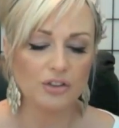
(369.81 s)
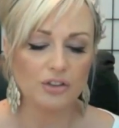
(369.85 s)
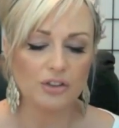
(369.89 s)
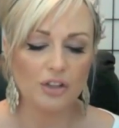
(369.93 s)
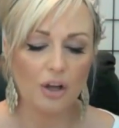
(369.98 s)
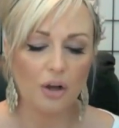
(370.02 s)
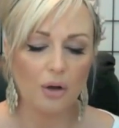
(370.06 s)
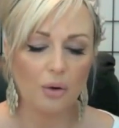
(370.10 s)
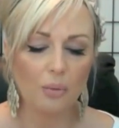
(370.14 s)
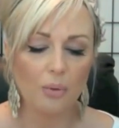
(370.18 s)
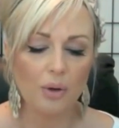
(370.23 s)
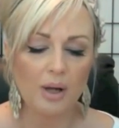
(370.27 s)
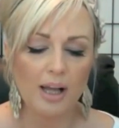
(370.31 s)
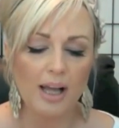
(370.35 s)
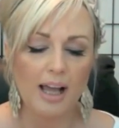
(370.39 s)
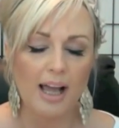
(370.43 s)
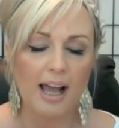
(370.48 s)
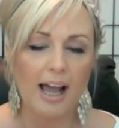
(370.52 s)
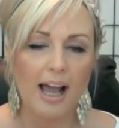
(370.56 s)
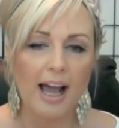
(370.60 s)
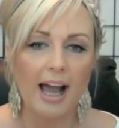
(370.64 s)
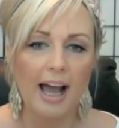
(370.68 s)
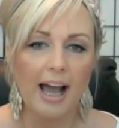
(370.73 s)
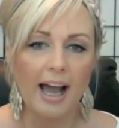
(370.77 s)
So
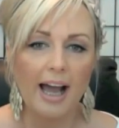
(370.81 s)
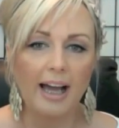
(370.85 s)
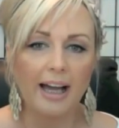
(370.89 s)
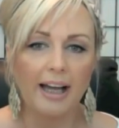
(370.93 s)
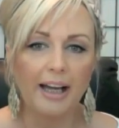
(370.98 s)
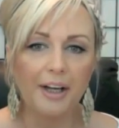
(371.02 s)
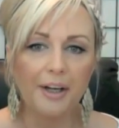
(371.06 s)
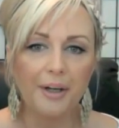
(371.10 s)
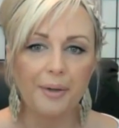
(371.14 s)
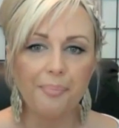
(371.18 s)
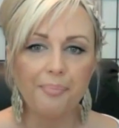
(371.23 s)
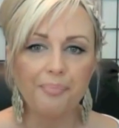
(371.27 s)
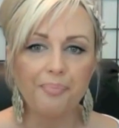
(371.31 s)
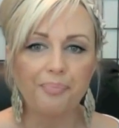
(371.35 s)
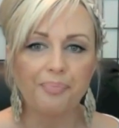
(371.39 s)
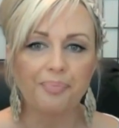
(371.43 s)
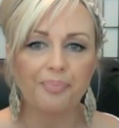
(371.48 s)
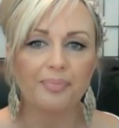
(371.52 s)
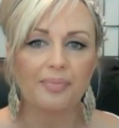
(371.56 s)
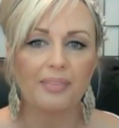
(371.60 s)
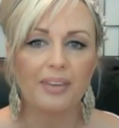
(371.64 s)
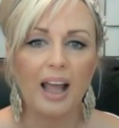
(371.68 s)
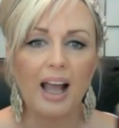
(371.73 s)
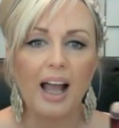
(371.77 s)
um,
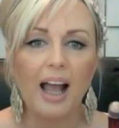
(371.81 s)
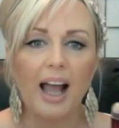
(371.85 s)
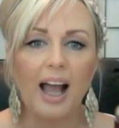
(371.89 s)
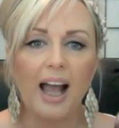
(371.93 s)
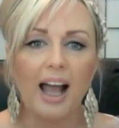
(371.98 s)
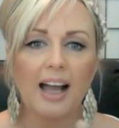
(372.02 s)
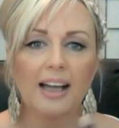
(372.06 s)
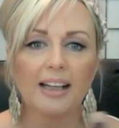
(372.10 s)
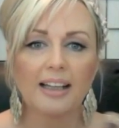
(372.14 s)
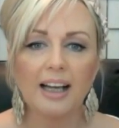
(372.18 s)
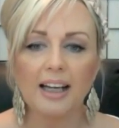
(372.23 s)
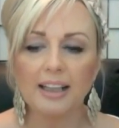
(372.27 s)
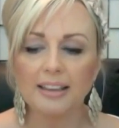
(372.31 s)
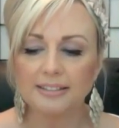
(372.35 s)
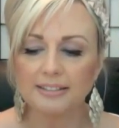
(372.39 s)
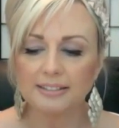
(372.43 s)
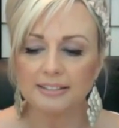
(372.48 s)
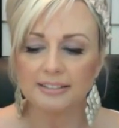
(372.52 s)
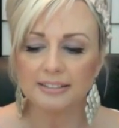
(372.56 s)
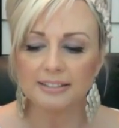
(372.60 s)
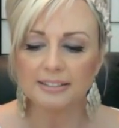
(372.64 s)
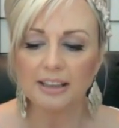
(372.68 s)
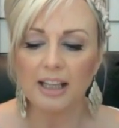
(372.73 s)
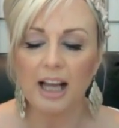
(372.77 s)
I
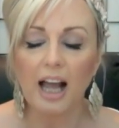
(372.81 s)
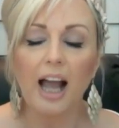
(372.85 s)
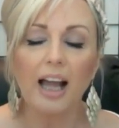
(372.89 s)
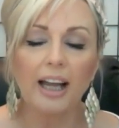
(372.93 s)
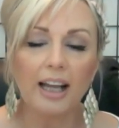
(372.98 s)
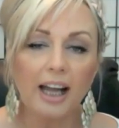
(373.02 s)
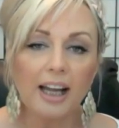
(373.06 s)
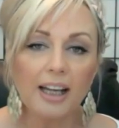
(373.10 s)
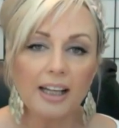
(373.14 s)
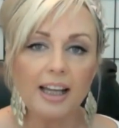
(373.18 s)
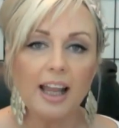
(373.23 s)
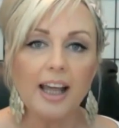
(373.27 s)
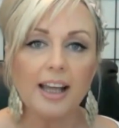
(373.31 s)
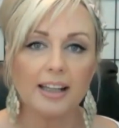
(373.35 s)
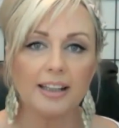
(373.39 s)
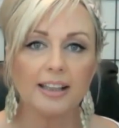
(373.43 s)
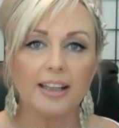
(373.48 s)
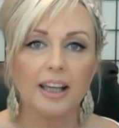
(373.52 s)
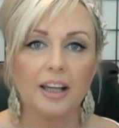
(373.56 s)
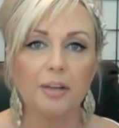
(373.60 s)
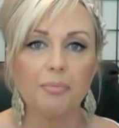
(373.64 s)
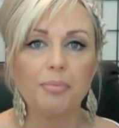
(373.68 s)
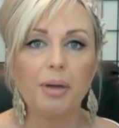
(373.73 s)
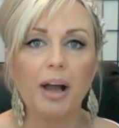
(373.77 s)
can, I, I
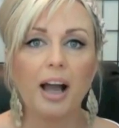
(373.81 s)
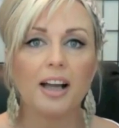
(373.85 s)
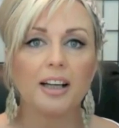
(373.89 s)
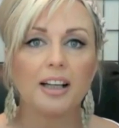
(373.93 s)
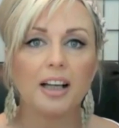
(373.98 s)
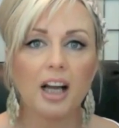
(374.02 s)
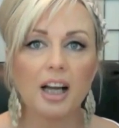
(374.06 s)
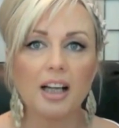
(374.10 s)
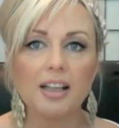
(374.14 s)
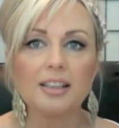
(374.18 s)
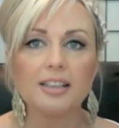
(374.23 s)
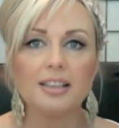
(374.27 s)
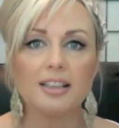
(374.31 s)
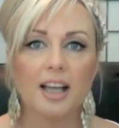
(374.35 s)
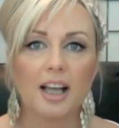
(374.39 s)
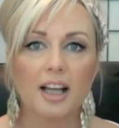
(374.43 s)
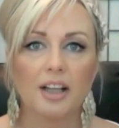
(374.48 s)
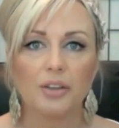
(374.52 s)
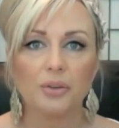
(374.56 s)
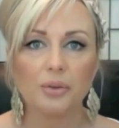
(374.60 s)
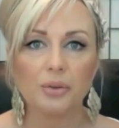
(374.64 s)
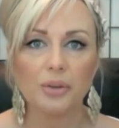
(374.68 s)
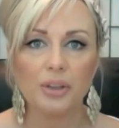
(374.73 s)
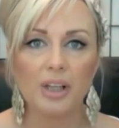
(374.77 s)
like it, but I can't
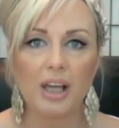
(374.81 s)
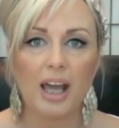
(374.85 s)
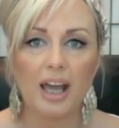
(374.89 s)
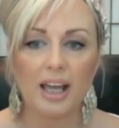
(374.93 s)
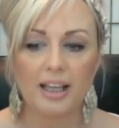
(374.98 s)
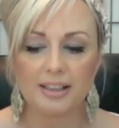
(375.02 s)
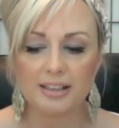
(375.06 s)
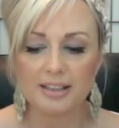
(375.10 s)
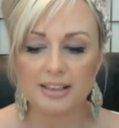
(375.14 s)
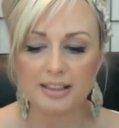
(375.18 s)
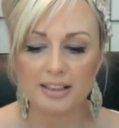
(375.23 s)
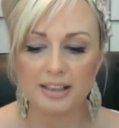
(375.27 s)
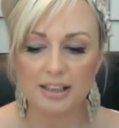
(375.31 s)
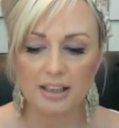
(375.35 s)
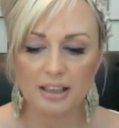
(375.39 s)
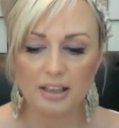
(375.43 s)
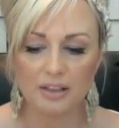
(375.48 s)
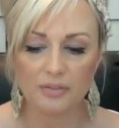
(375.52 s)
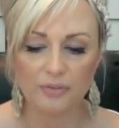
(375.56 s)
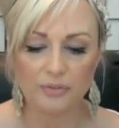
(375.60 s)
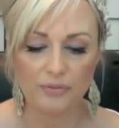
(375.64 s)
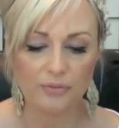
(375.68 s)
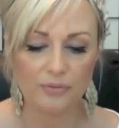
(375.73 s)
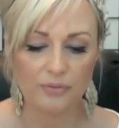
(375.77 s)
tell you yet if,